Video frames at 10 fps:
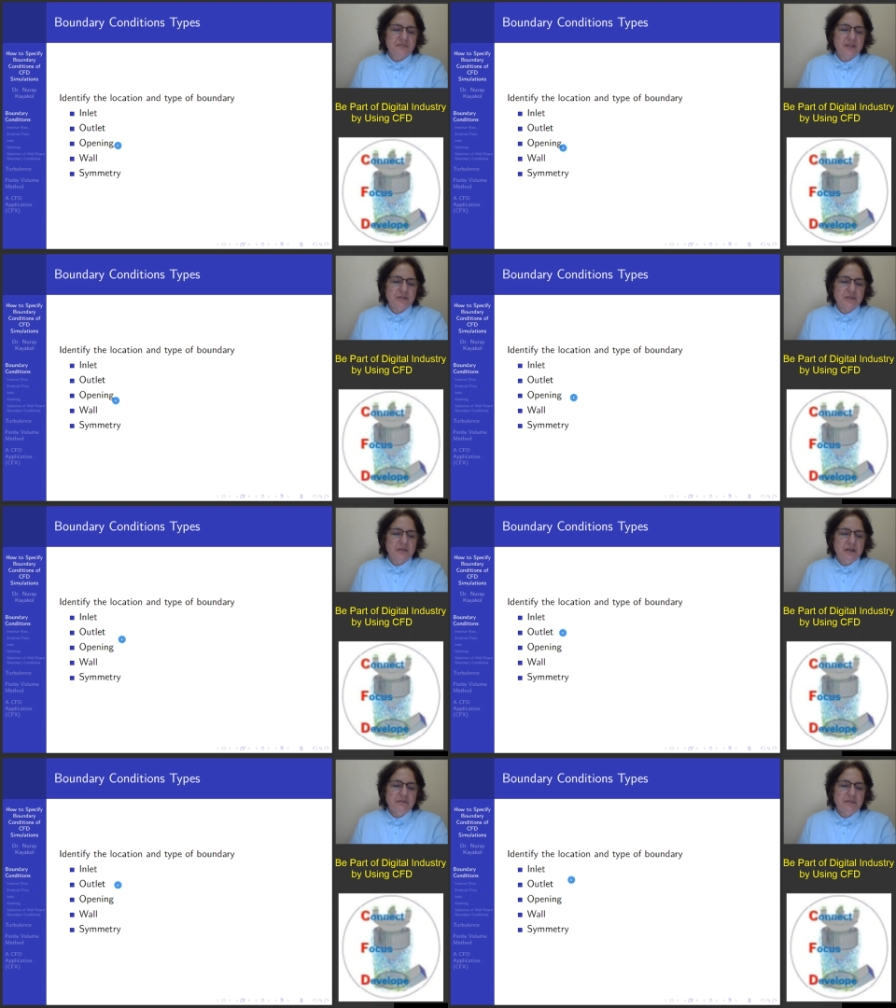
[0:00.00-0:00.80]
So
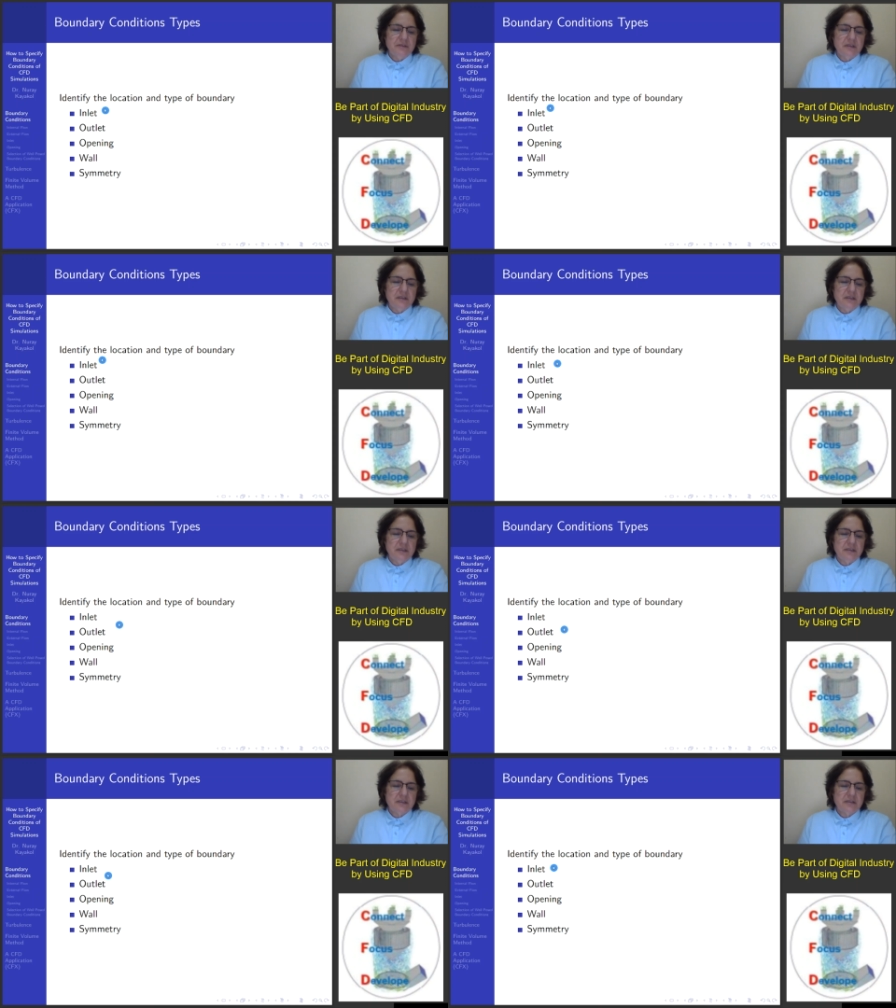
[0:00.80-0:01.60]
I will
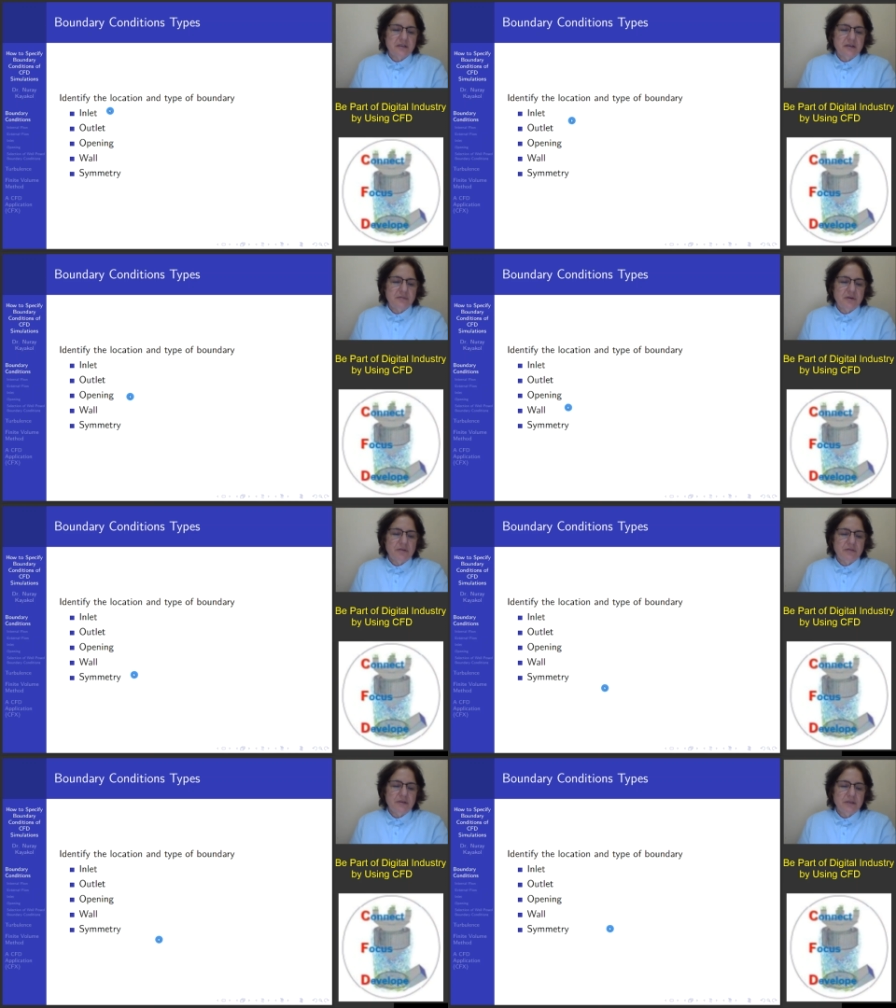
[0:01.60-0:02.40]
describe
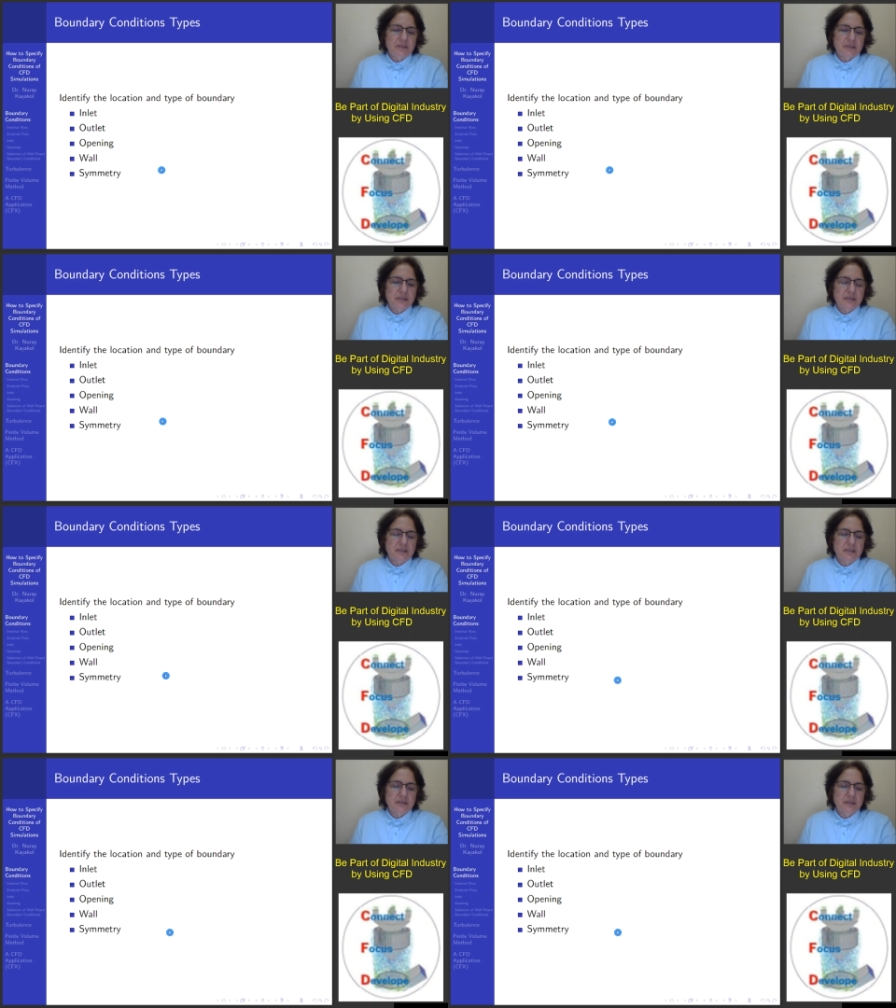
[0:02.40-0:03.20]
all these
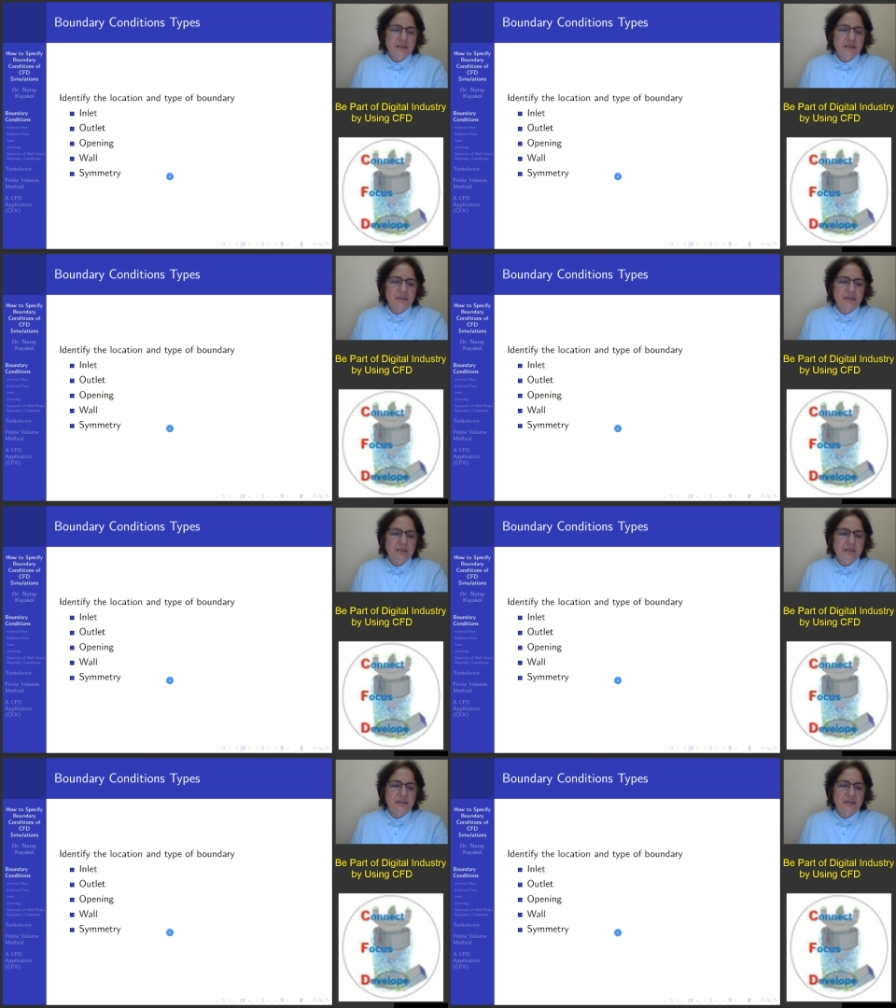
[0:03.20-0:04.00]
things in
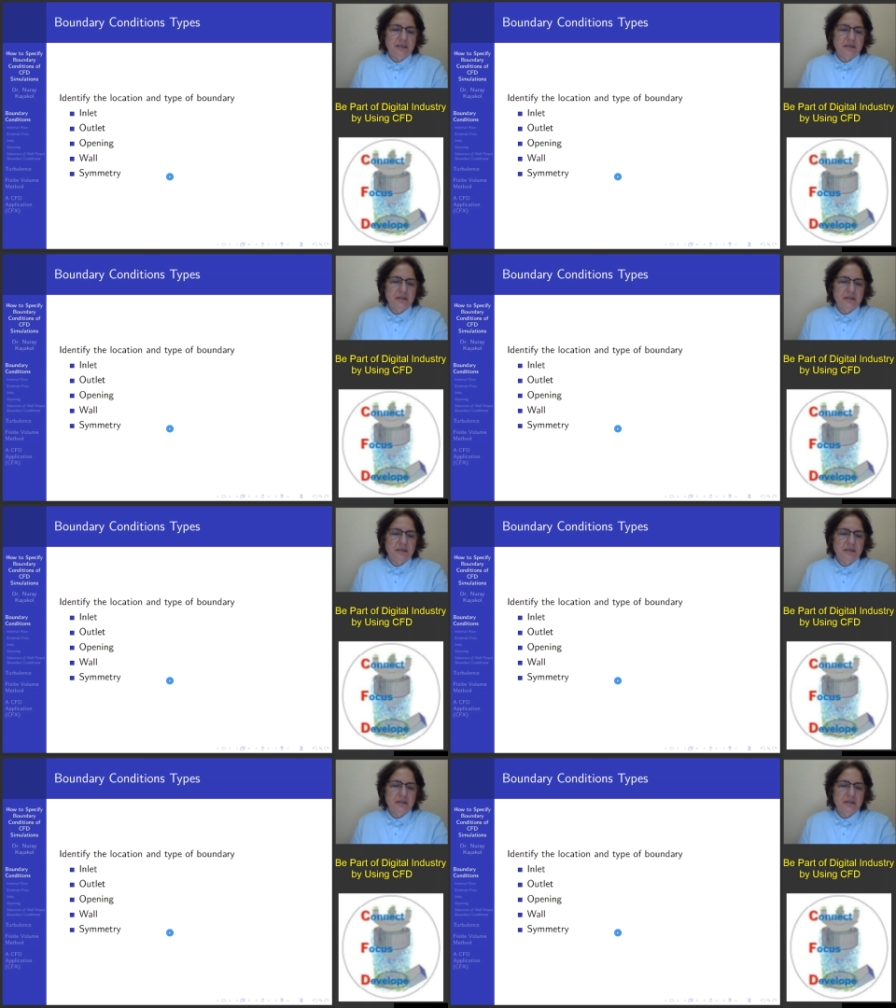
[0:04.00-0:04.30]
detail.